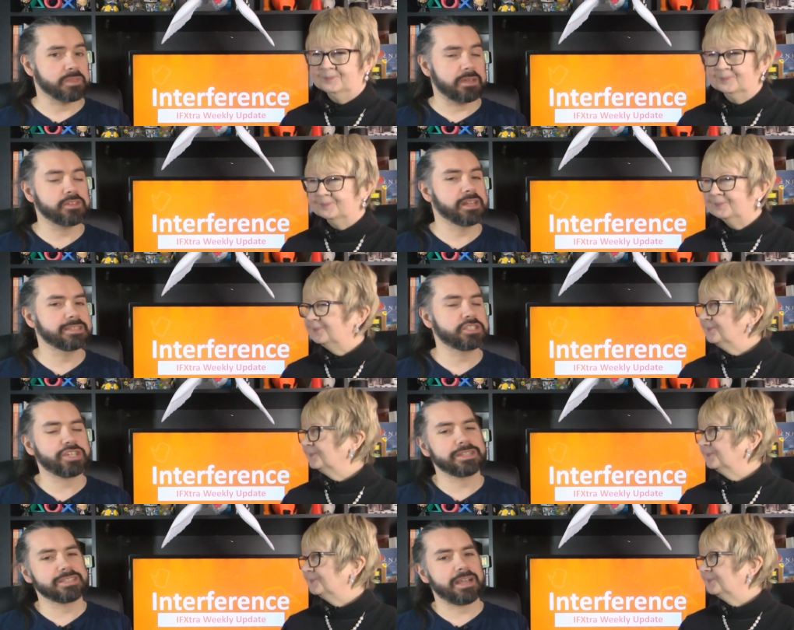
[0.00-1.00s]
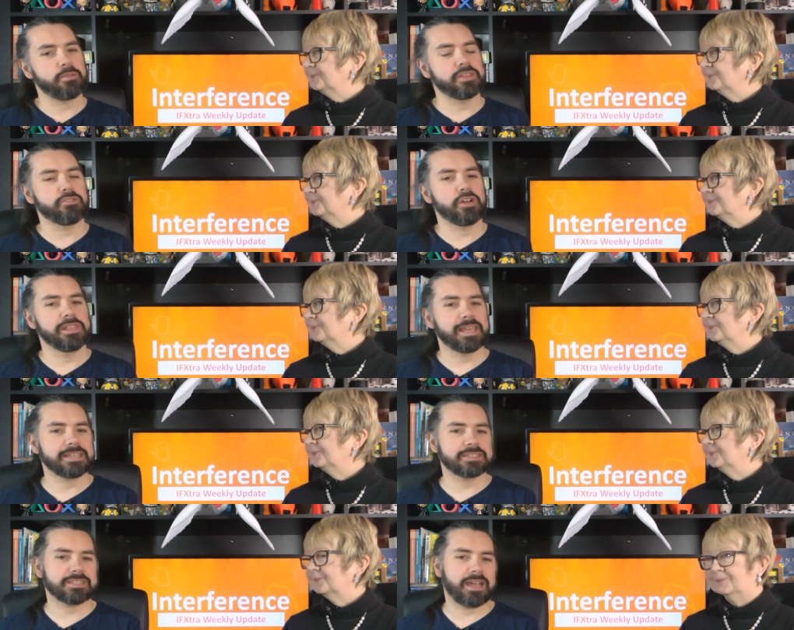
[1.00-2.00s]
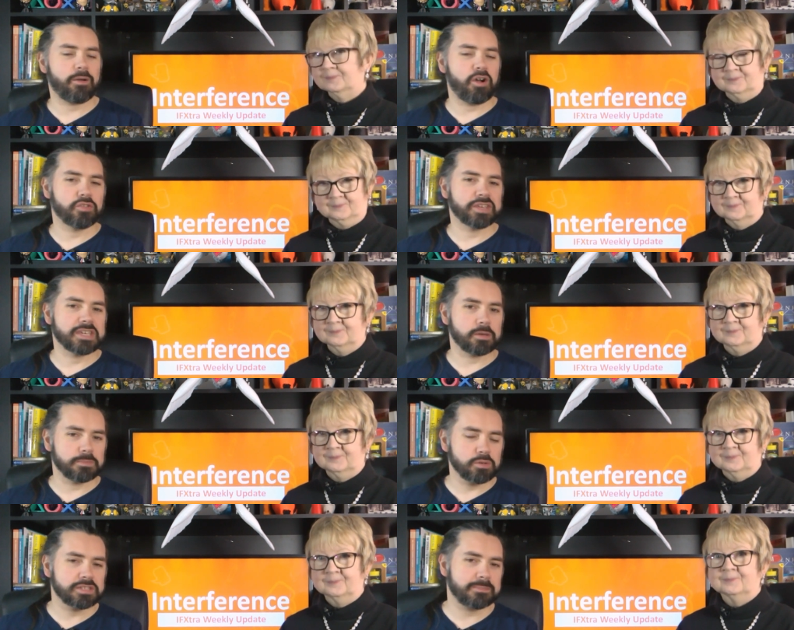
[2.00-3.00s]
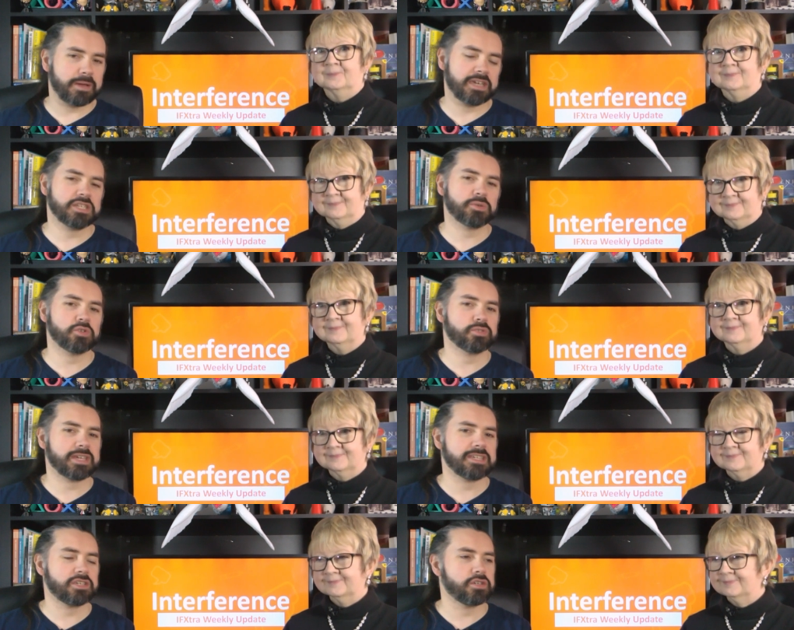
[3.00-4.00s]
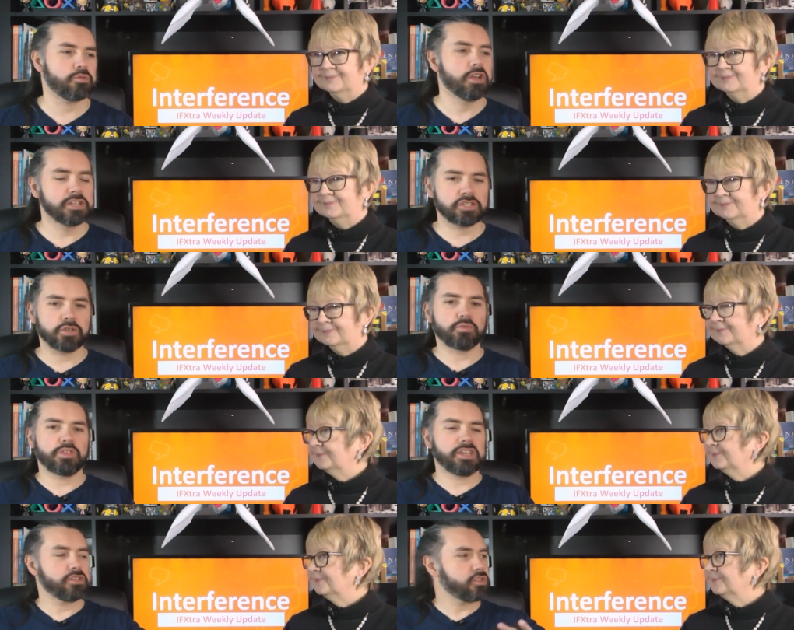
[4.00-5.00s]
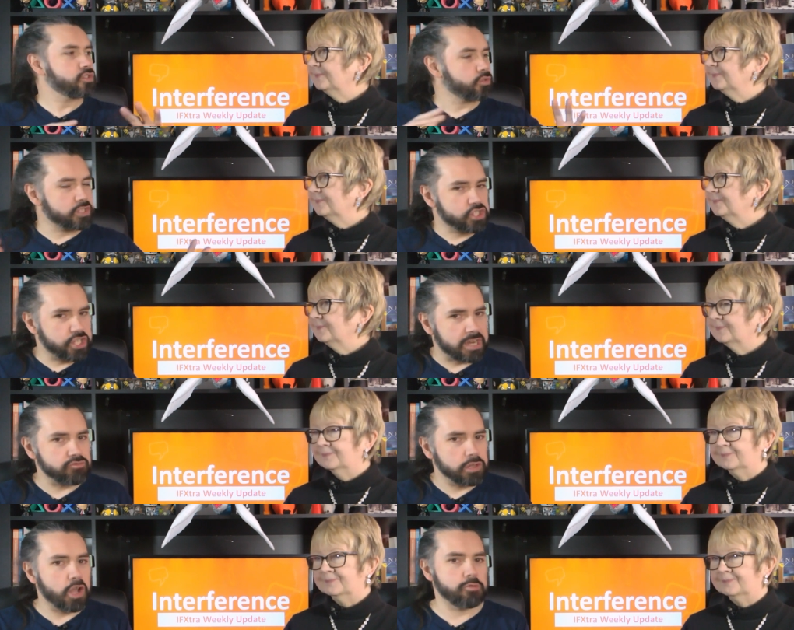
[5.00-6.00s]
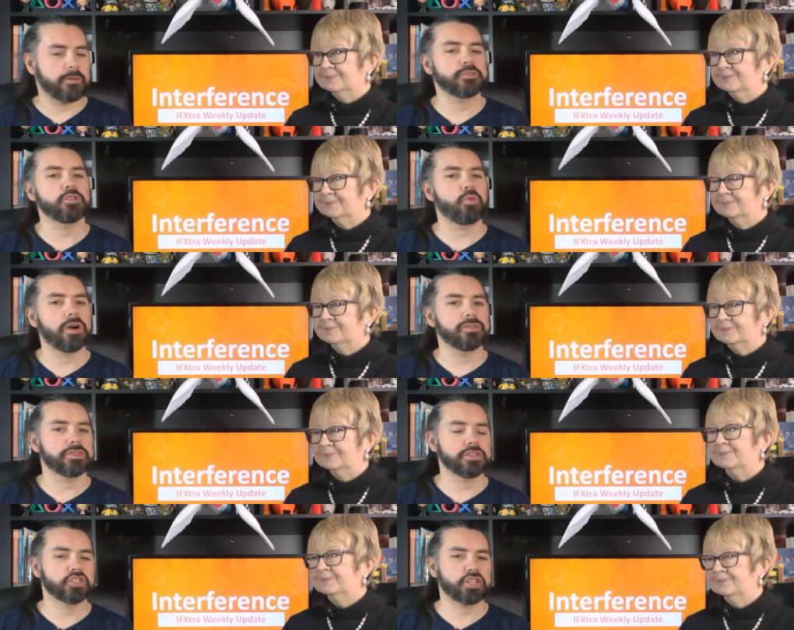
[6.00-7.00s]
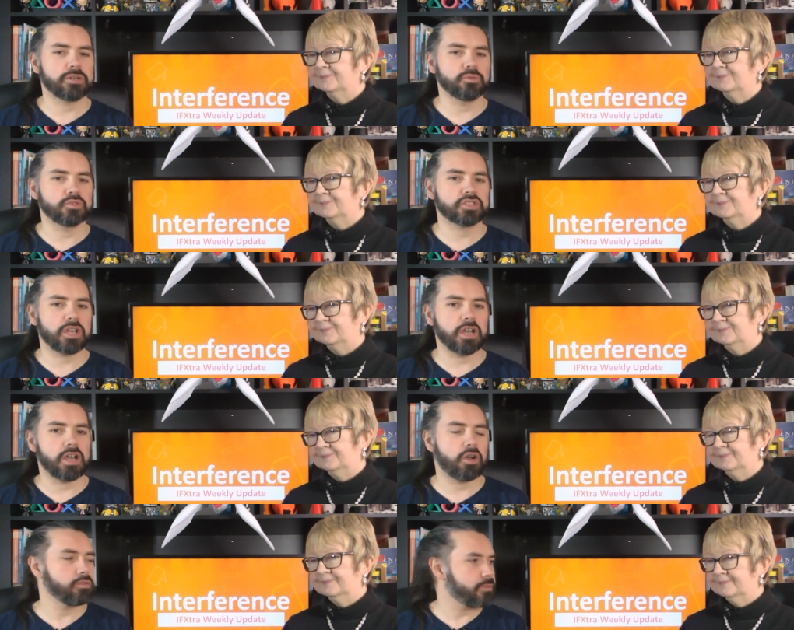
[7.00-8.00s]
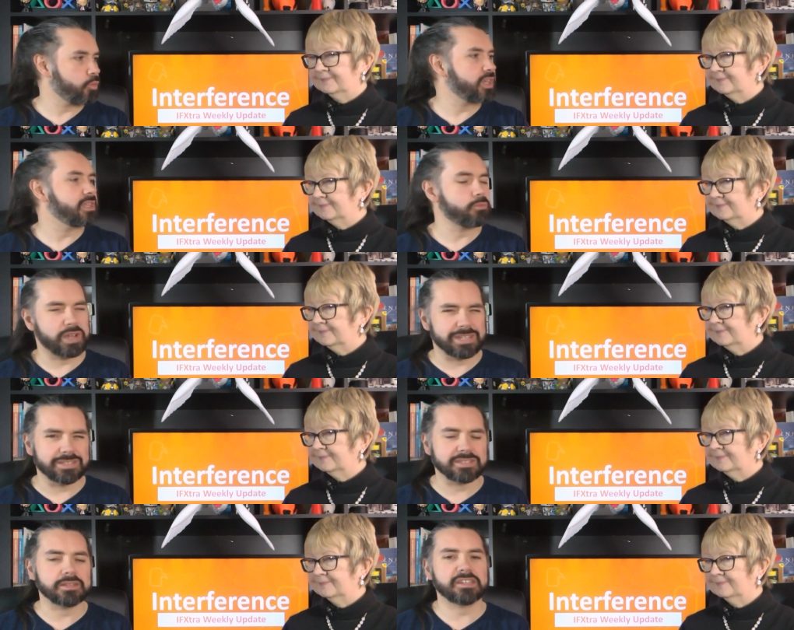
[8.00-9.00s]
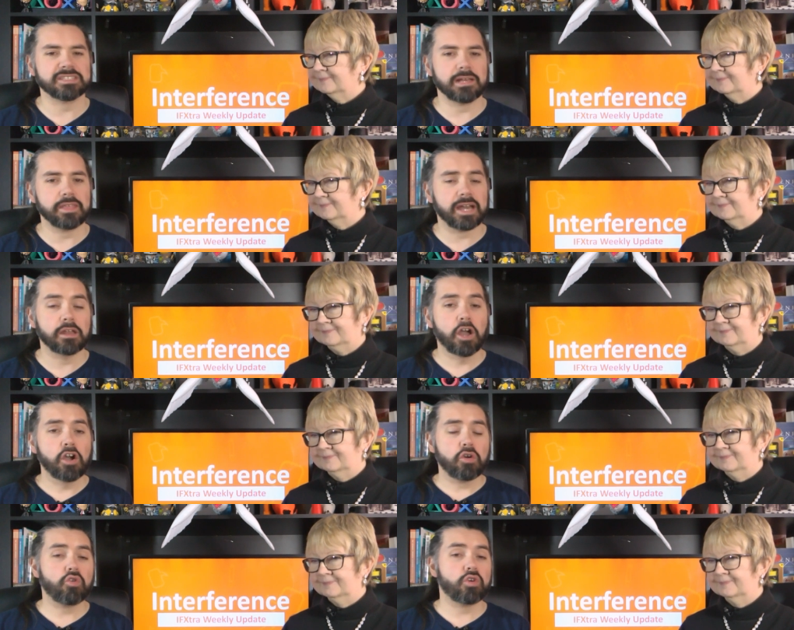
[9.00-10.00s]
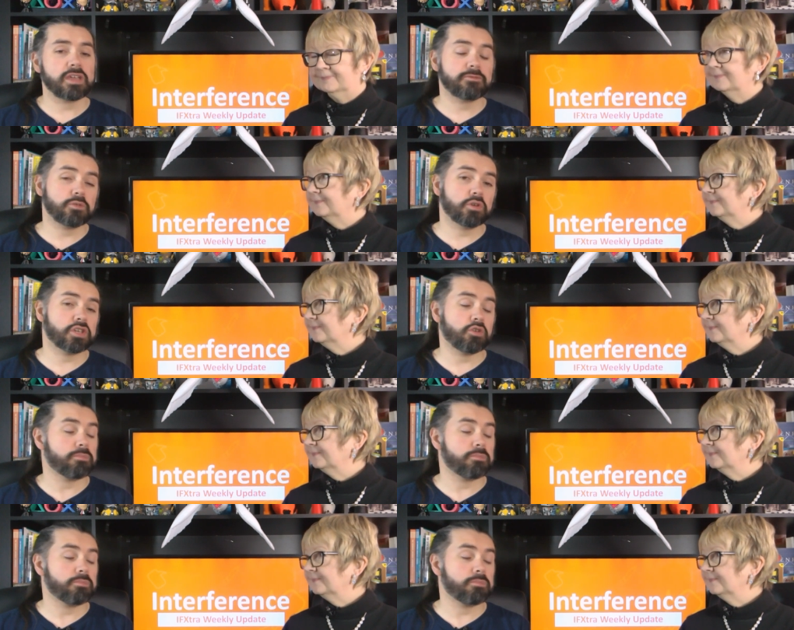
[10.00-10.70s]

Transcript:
Speaker 1: if you'd like to check this out, there are links now on the community page, which will take you to the the sort of the general overview one that shows uh, all of the weekly winners and things like that. Or if you look at your